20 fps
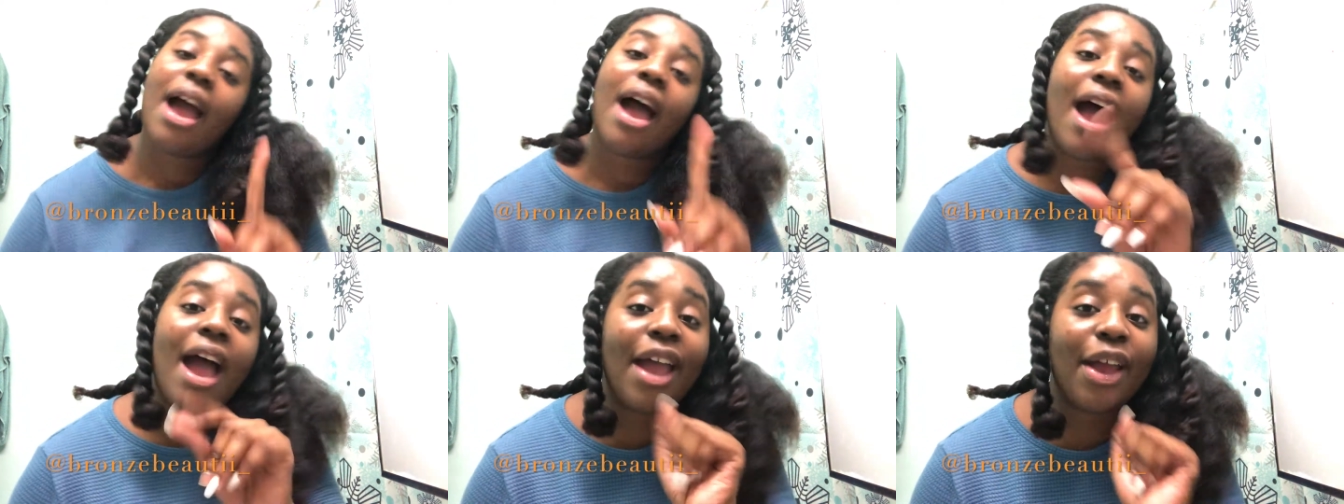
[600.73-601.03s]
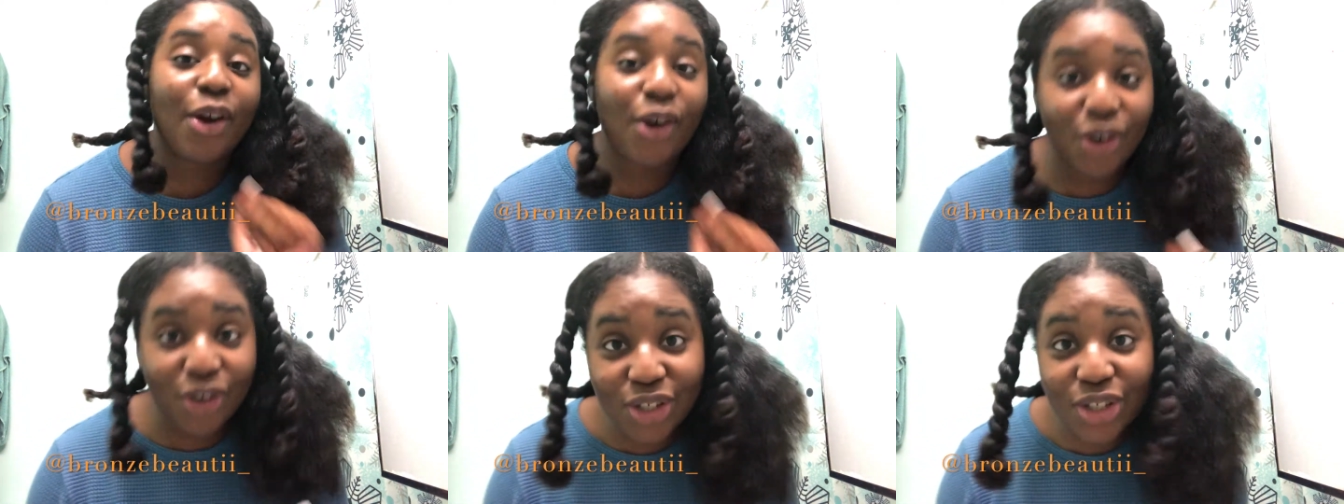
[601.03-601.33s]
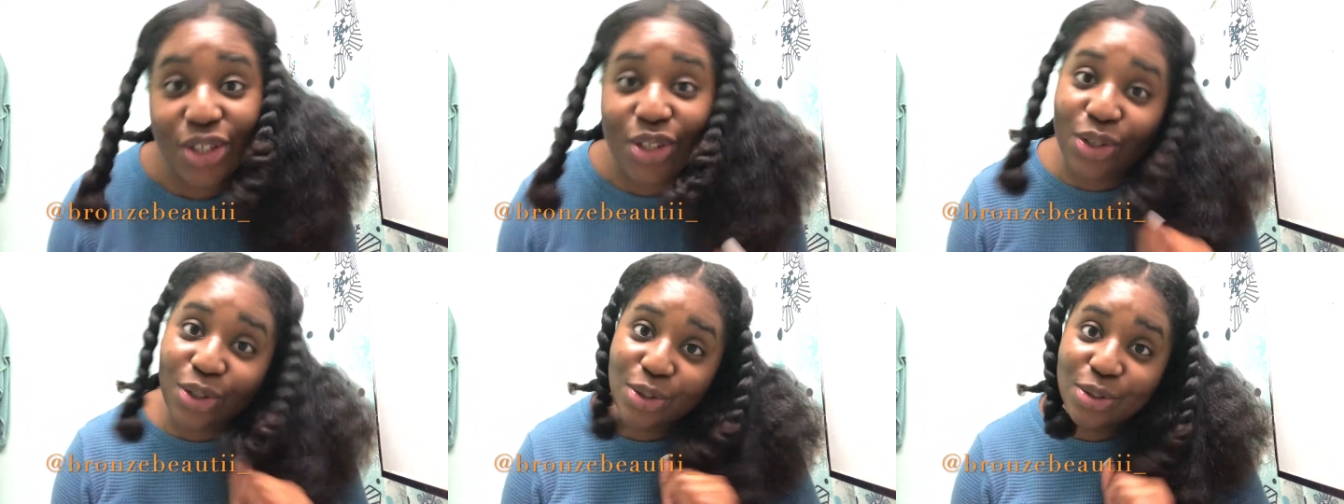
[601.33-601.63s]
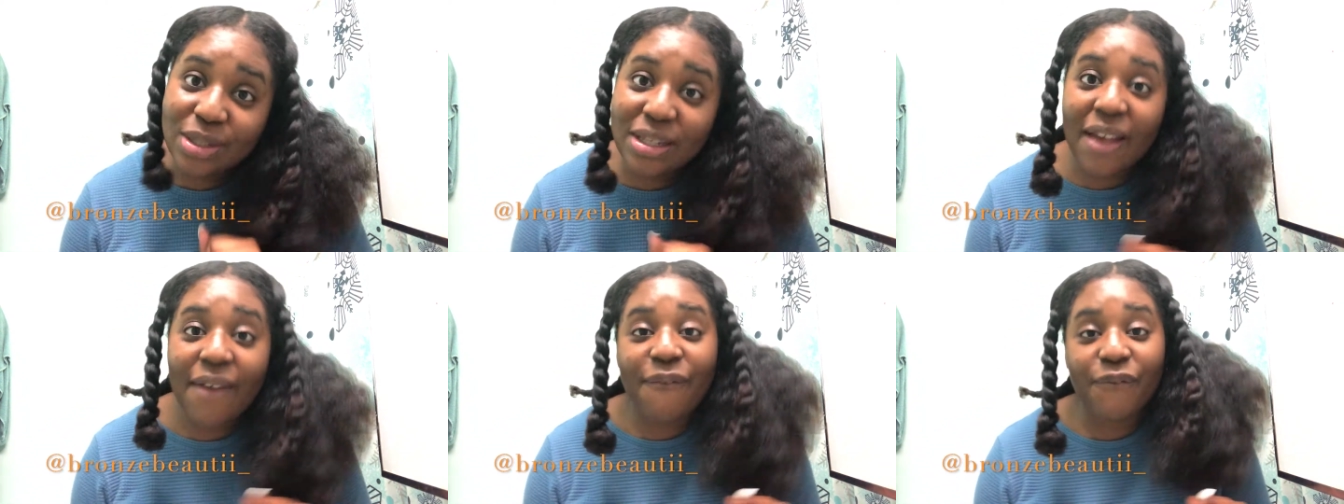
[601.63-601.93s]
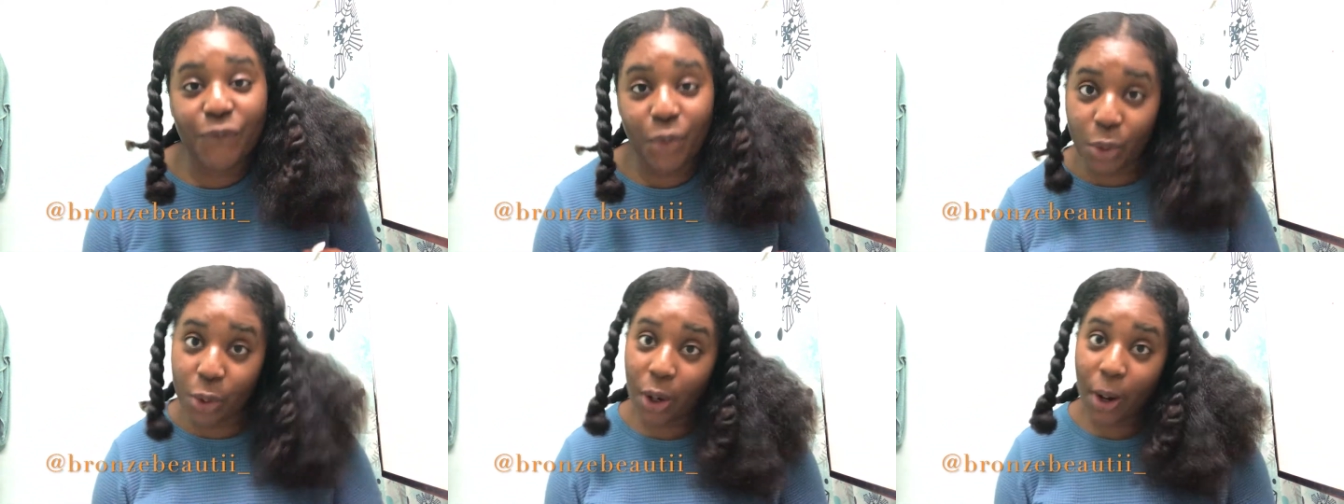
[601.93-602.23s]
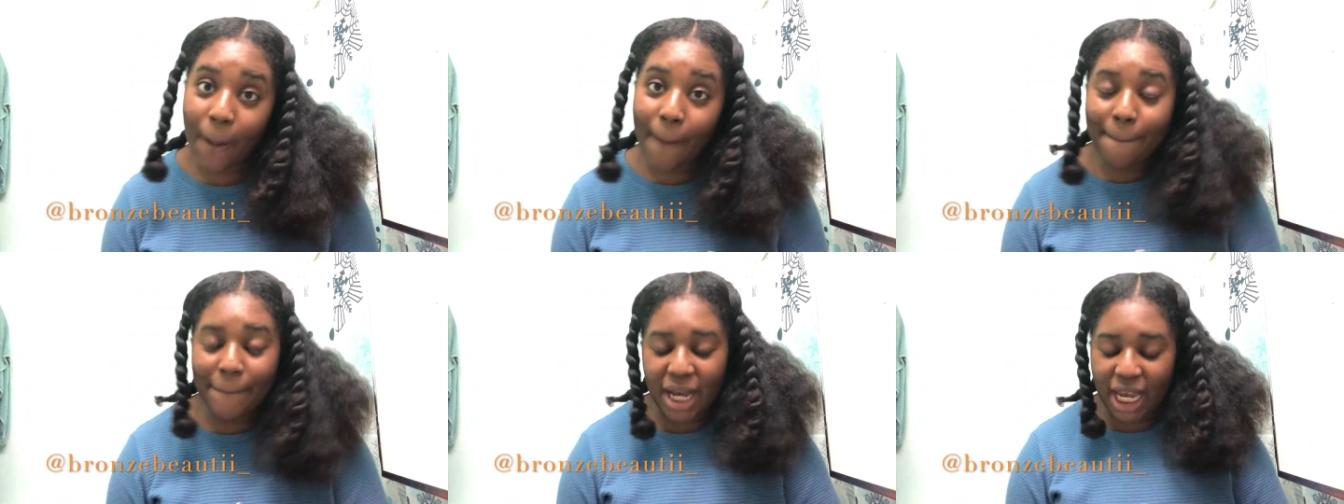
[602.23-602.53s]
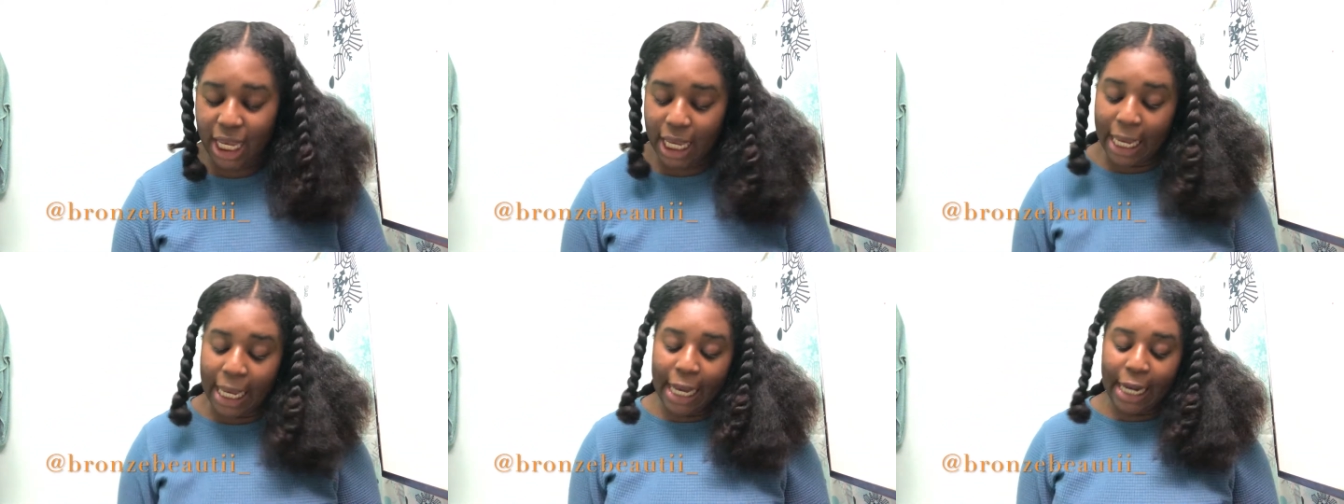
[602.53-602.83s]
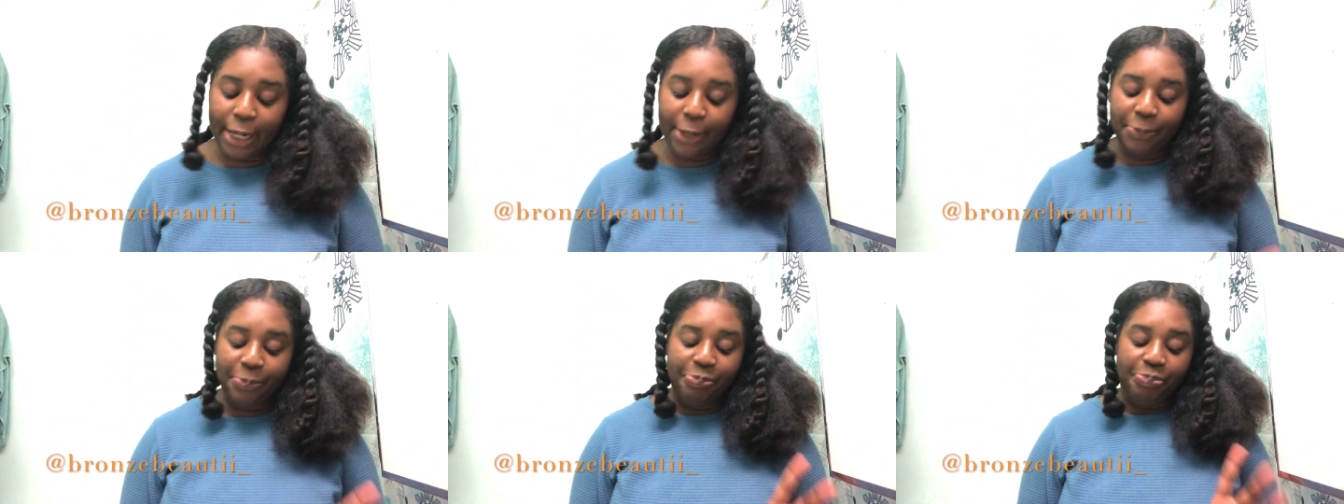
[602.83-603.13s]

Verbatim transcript: i also use it for my hair